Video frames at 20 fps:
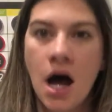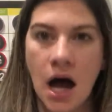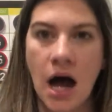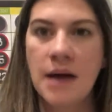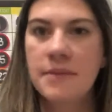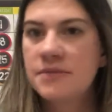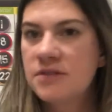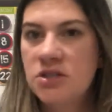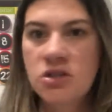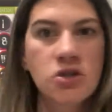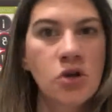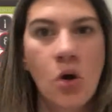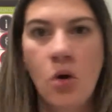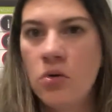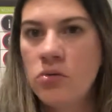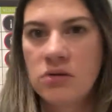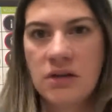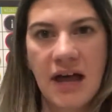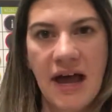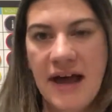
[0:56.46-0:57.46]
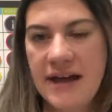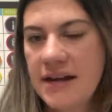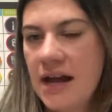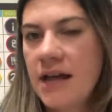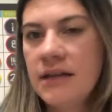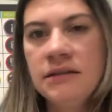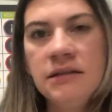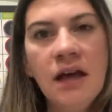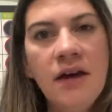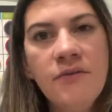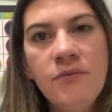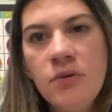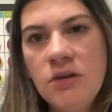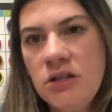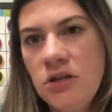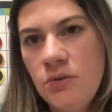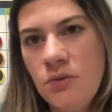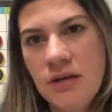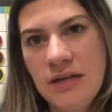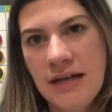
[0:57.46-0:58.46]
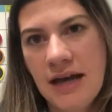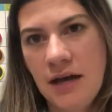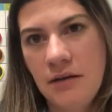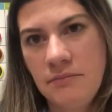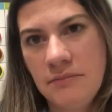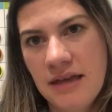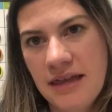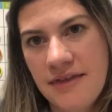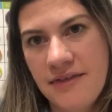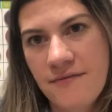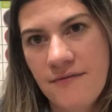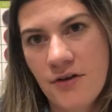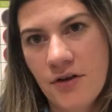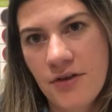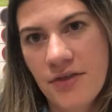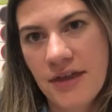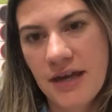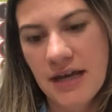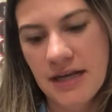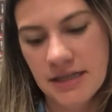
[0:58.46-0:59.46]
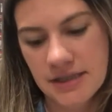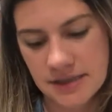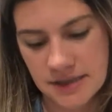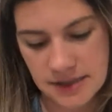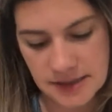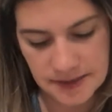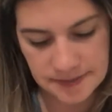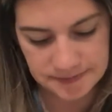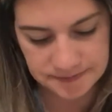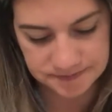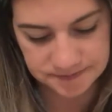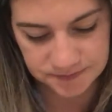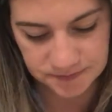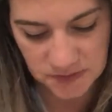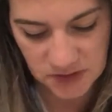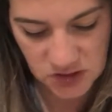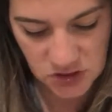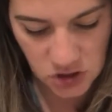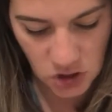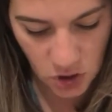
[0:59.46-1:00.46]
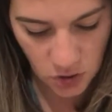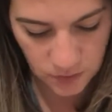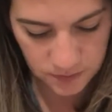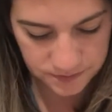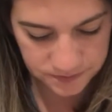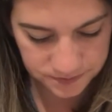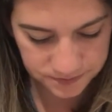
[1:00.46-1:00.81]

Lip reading: I'm so glad. I love when you can help me for things. So,